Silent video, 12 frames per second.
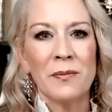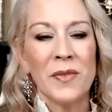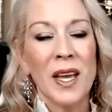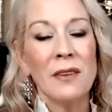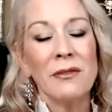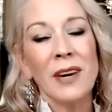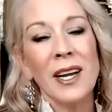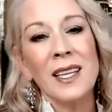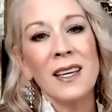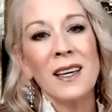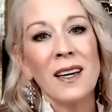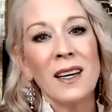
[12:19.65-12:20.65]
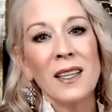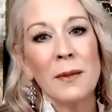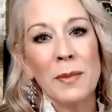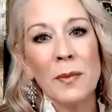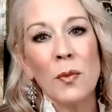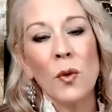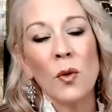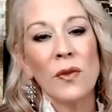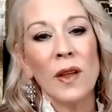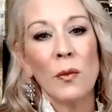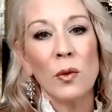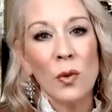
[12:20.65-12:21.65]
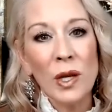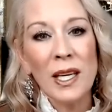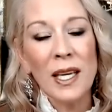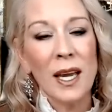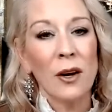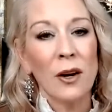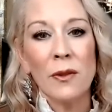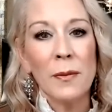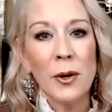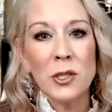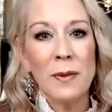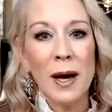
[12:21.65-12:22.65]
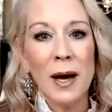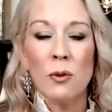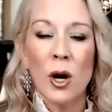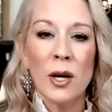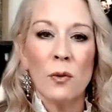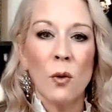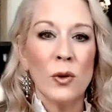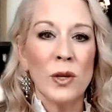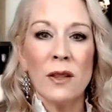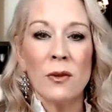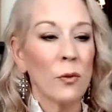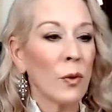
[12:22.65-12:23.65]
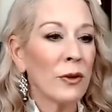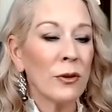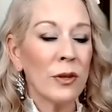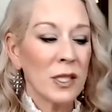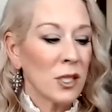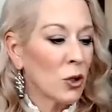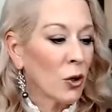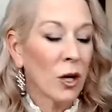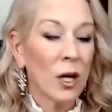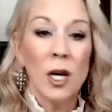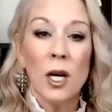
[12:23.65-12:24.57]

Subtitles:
And frankly, the people that we really care the most about probably won't either, whether it's your